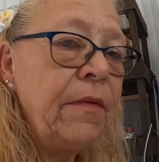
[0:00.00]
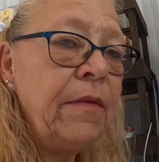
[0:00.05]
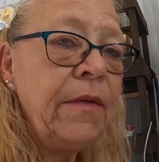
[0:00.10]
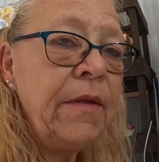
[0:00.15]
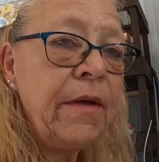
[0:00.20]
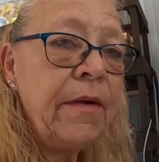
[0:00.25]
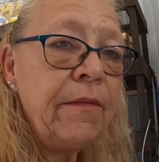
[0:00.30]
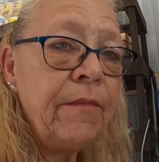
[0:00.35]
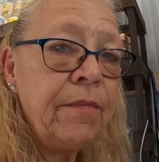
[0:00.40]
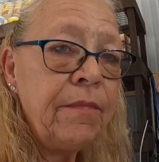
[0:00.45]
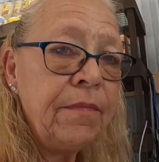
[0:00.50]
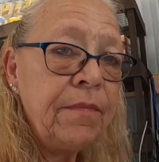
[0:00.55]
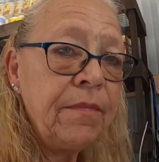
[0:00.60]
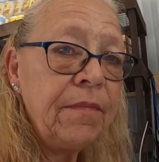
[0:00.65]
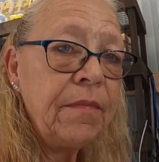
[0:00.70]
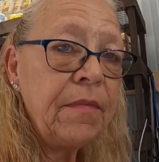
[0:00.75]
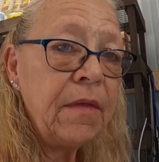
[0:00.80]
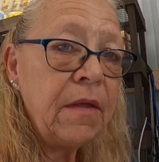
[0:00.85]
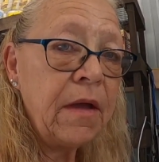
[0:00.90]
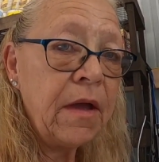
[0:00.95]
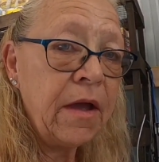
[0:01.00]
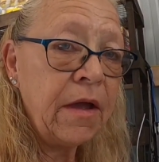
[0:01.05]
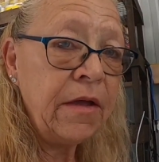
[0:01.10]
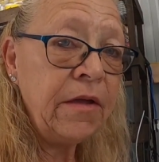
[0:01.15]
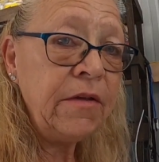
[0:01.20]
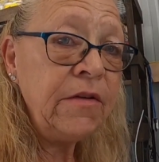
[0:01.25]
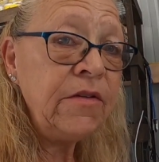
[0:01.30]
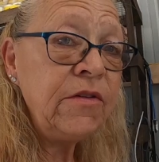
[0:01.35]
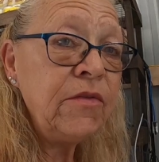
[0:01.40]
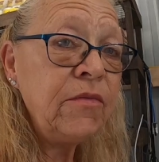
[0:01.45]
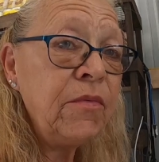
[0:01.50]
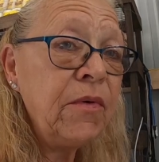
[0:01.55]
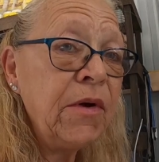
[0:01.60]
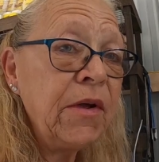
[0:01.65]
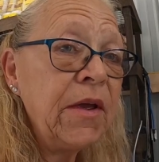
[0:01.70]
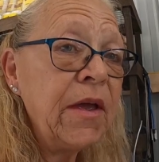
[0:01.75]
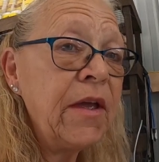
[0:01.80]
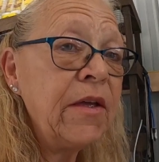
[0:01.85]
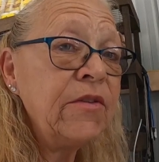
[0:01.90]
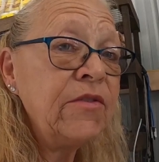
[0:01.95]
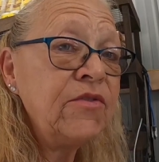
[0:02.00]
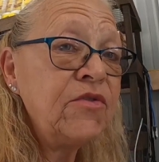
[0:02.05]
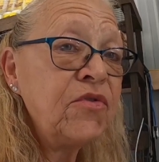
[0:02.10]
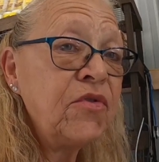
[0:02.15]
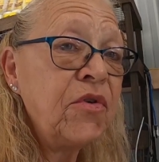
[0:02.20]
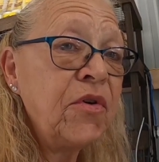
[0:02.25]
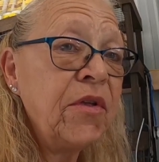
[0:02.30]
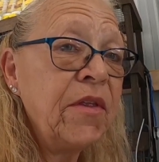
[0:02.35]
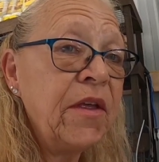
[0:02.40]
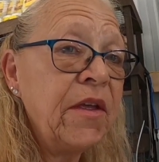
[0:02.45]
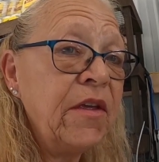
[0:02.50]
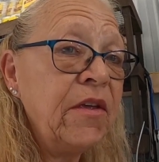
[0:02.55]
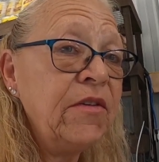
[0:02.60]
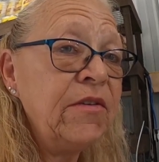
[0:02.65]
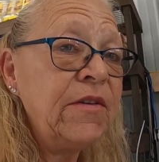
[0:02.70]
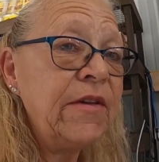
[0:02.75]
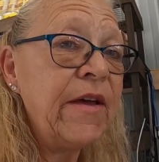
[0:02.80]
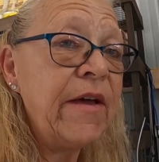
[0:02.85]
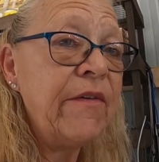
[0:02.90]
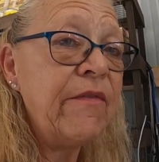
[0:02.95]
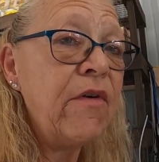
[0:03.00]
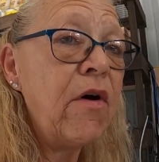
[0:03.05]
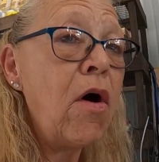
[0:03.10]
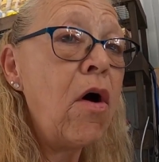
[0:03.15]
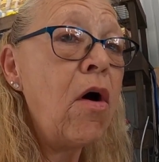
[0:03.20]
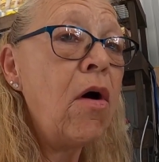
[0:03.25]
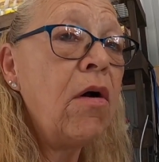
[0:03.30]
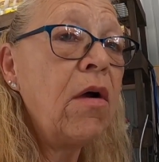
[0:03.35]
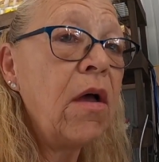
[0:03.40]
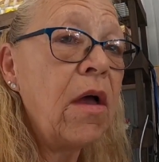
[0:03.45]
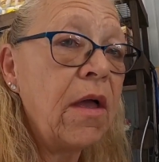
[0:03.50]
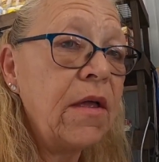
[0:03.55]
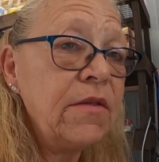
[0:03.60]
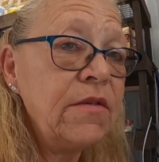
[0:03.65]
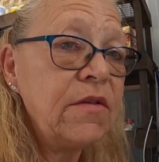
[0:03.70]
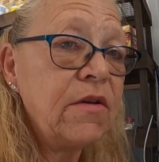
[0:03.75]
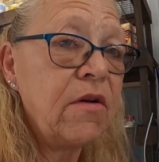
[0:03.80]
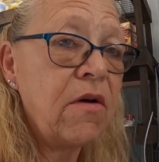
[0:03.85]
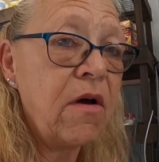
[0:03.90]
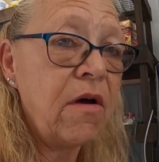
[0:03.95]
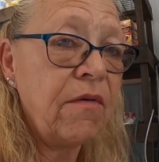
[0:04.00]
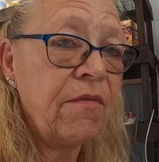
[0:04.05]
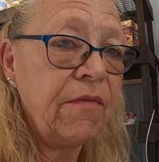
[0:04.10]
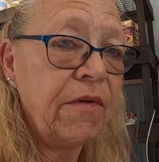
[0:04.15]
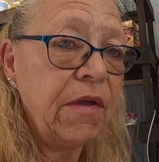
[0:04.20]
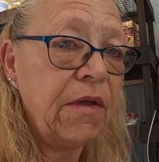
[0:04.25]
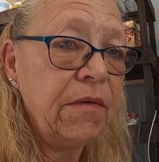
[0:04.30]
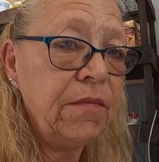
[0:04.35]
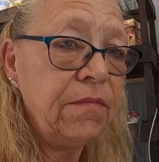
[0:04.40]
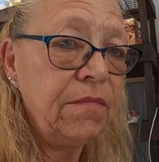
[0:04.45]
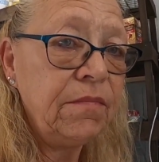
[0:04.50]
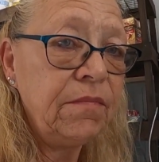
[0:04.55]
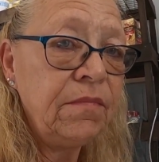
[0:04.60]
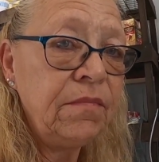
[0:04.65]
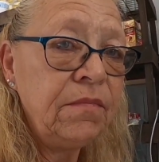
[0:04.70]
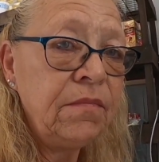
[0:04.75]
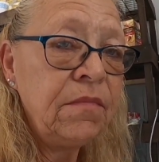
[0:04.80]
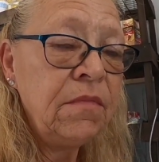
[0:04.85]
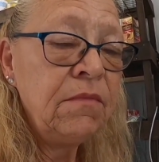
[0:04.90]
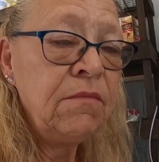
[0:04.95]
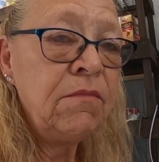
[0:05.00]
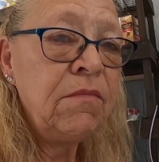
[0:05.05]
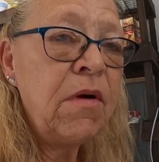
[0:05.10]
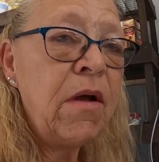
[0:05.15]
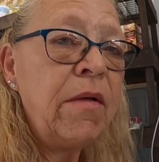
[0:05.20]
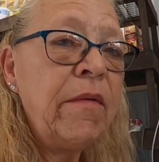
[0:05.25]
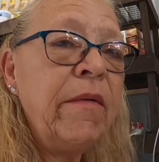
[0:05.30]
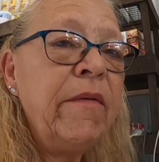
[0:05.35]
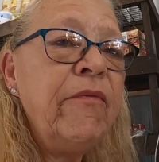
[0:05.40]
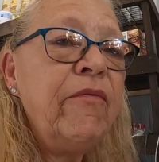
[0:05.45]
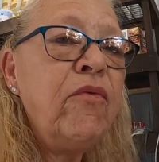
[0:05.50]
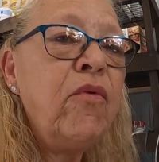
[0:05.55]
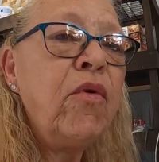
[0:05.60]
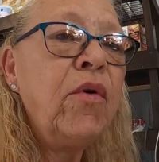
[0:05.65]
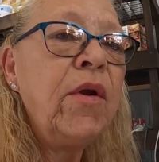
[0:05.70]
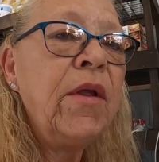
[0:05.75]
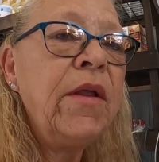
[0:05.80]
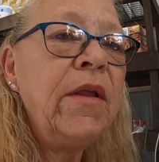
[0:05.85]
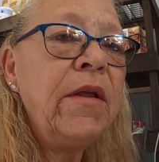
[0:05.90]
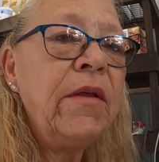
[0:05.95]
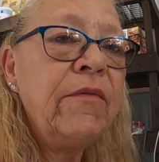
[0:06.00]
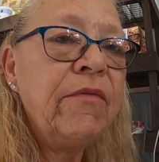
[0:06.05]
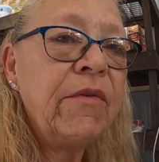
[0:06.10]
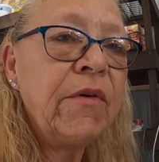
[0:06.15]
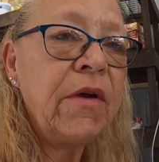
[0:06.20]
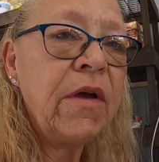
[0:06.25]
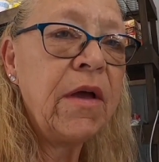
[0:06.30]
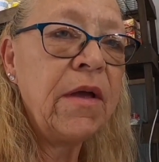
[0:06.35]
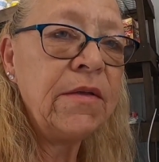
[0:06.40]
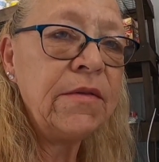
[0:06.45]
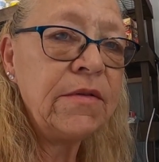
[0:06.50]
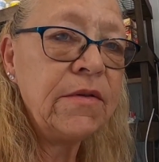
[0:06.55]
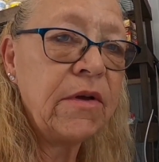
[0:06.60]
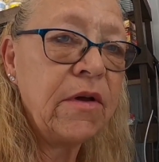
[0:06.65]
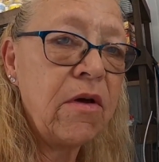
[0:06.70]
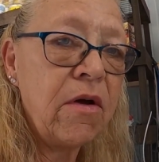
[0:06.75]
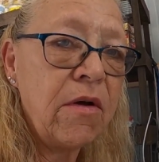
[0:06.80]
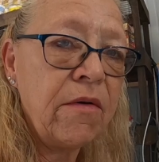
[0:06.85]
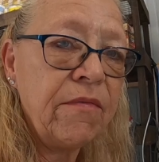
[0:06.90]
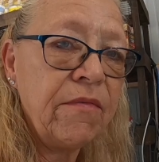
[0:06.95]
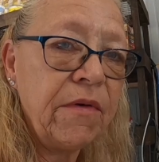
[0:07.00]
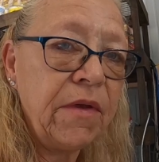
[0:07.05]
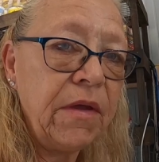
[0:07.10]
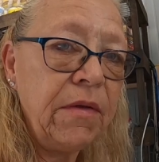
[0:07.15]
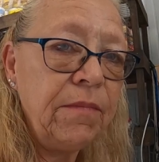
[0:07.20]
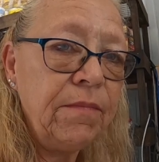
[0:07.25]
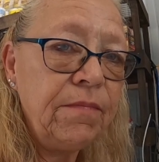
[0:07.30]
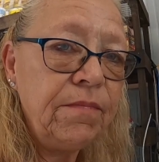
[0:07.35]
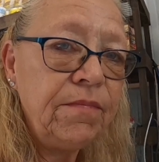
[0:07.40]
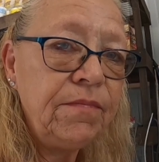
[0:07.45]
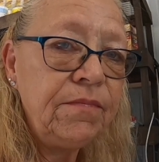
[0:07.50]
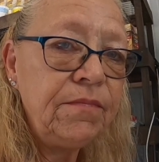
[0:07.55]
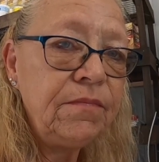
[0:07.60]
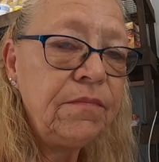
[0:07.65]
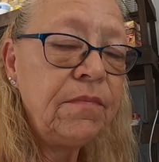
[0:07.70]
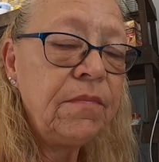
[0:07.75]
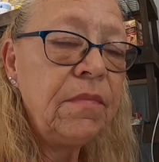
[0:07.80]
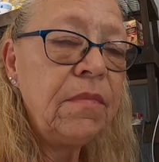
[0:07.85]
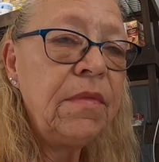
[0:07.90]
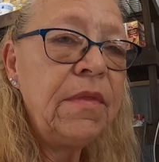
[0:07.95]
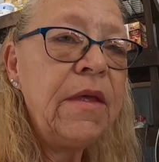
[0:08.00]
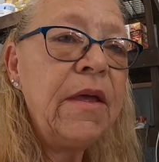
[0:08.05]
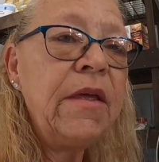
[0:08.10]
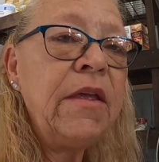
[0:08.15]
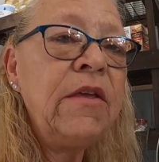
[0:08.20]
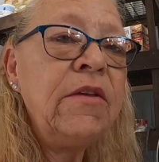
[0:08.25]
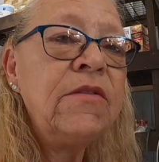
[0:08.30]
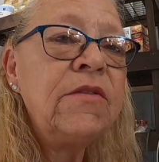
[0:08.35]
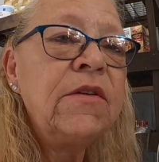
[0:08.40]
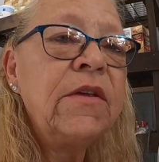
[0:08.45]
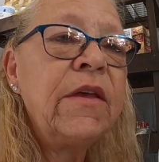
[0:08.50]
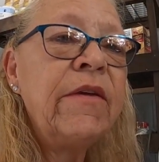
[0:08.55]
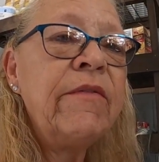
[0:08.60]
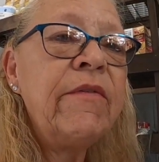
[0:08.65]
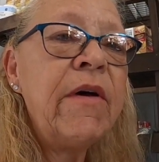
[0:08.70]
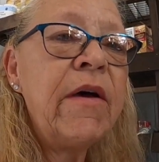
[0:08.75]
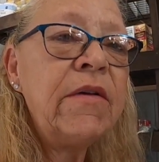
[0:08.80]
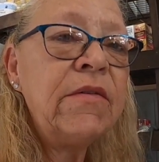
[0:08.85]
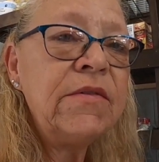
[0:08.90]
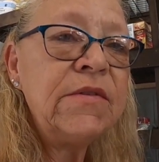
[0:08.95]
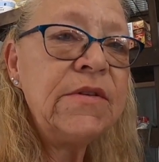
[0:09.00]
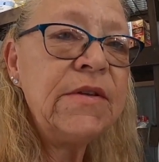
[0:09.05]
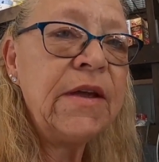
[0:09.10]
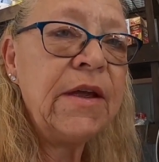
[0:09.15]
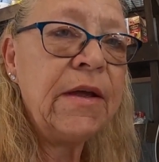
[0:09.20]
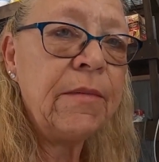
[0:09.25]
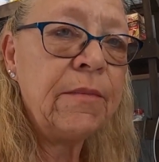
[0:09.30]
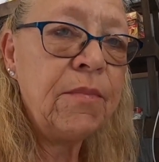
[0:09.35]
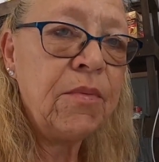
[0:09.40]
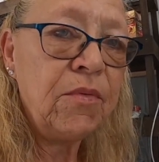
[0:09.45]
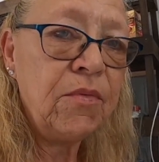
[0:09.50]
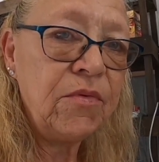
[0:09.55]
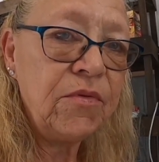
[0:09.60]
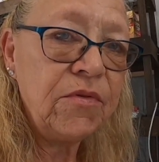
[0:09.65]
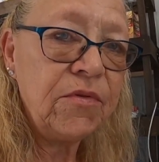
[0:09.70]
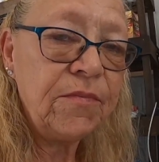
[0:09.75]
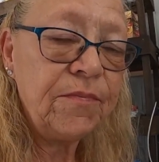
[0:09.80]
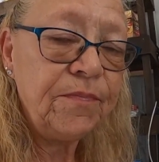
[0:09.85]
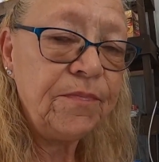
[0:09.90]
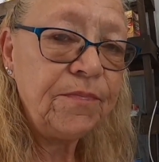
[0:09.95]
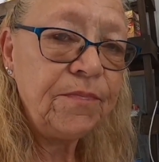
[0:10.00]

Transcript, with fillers: Now, I used to work at a store that used to have all kinds of coffee. Probably 40 different kinds of coffee. That used to give out samples.